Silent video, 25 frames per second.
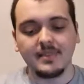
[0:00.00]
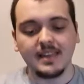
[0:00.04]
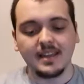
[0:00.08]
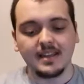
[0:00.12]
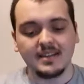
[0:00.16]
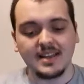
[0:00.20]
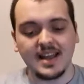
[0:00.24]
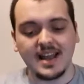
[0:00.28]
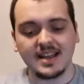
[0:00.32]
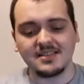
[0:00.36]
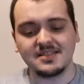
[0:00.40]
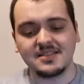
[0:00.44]

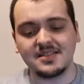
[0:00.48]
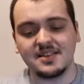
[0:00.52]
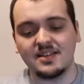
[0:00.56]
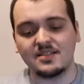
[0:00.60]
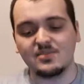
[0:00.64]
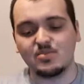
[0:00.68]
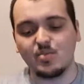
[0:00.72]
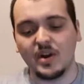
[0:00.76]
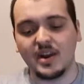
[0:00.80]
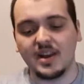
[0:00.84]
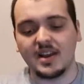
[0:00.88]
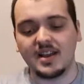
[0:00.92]
Next is
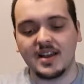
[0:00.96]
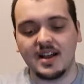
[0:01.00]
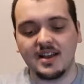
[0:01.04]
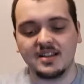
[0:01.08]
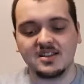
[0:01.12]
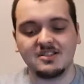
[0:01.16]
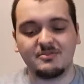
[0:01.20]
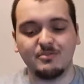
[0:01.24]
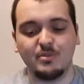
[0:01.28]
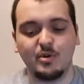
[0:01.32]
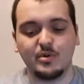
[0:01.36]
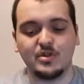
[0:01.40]
when a
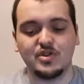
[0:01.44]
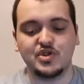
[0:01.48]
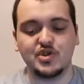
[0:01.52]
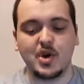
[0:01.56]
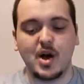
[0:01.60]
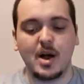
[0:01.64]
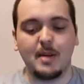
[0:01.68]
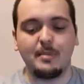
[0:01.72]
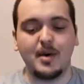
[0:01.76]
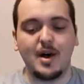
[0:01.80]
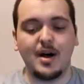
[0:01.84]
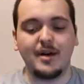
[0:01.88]
customer would
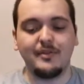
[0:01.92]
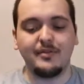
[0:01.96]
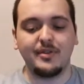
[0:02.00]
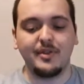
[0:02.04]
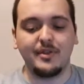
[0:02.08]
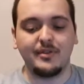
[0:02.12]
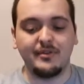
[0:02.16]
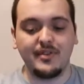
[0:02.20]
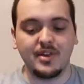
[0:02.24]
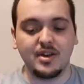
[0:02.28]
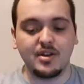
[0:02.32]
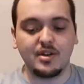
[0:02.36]
drop off their
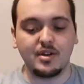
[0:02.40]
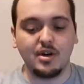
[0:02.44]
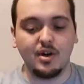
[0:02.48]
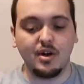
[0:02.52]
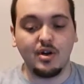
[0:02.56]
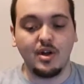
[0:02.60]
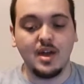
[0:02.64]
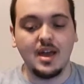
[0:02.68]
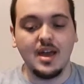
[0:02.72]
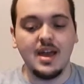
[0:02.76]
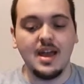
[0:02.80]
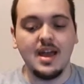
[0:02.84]

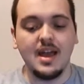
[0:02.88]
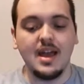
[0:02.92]
vehicle